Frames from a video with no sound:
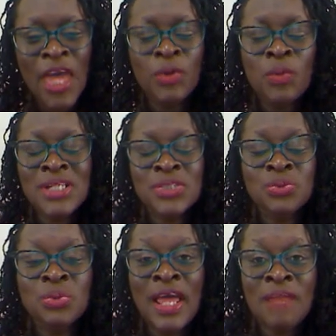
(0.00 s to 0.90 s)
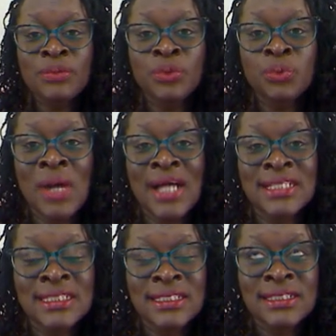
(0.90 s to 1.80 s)
We want to help you
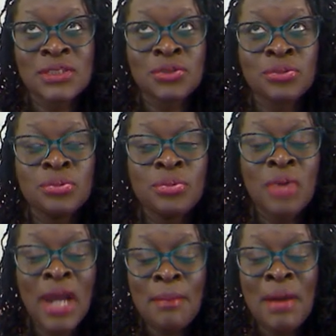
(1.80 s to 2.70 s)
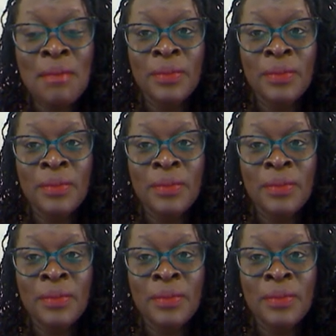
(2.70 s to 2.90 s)
to come up